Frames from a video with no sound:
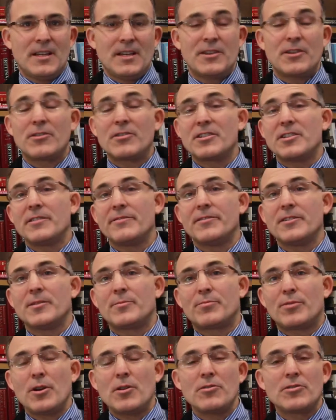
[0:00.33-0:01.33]
There are different
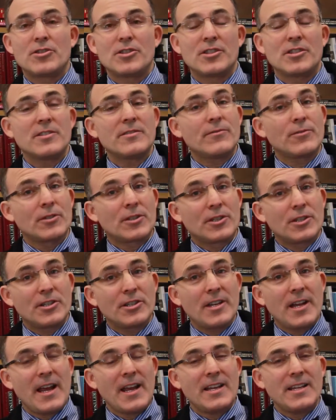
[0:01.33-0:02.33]
approaches for
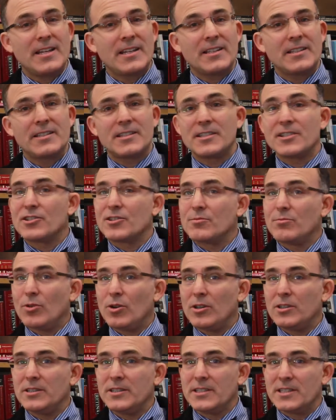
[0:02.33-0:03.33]
creating the
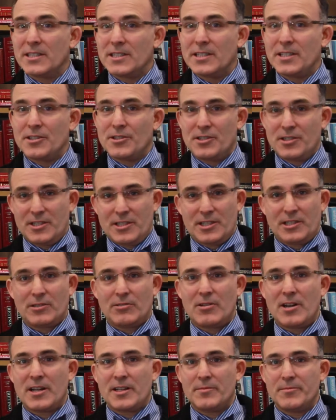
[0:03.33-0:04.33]
small incision
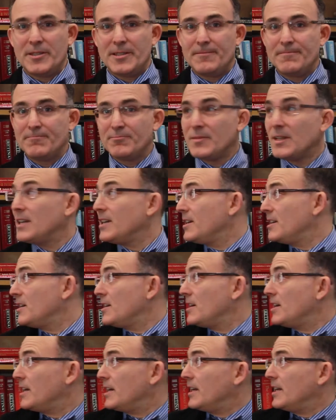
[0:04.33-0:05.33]
sclerotomy.
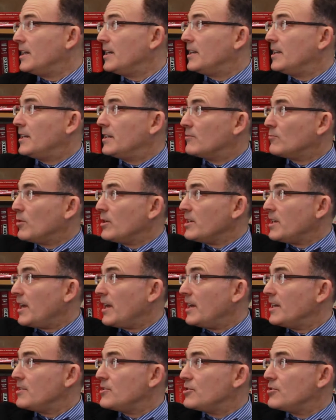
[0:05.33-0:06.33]
In one
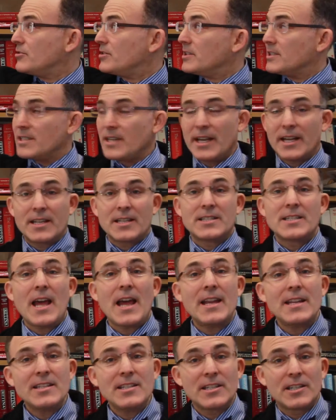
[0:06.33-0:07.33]
case, you can take a
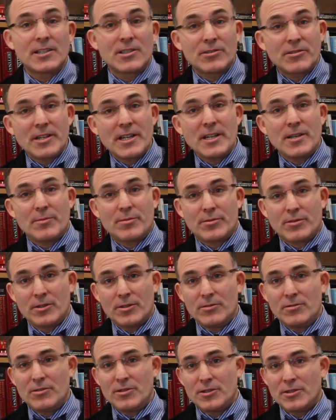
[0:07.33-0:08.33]
10-degree
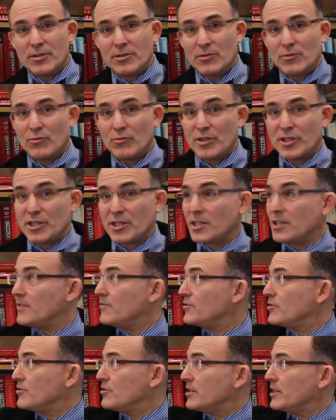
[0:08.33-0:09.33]
approach, which
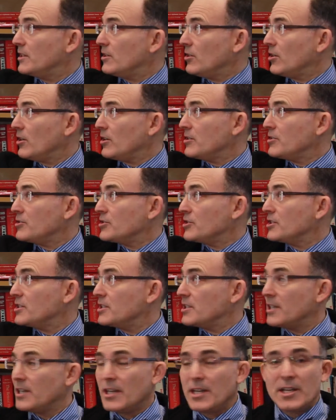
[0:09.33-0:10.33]
gives you the
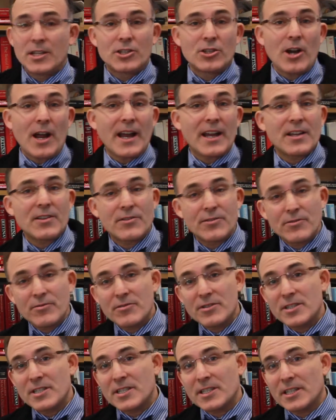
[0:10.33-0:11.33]
largest track through
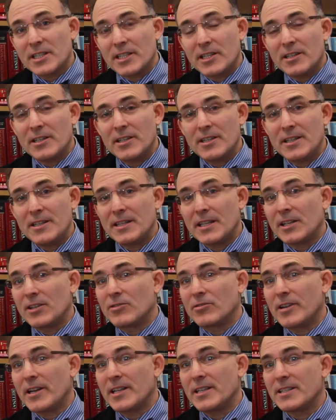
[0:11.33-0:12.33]
the sclera and the
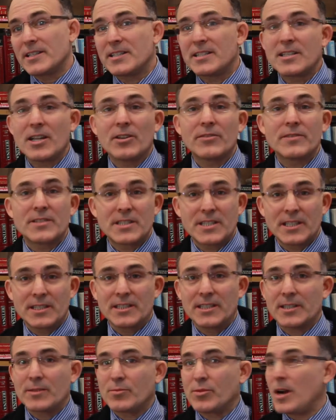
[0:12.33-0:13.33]
greatest
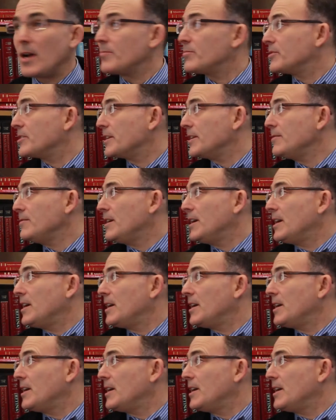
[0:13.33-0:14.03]
self-sealing property,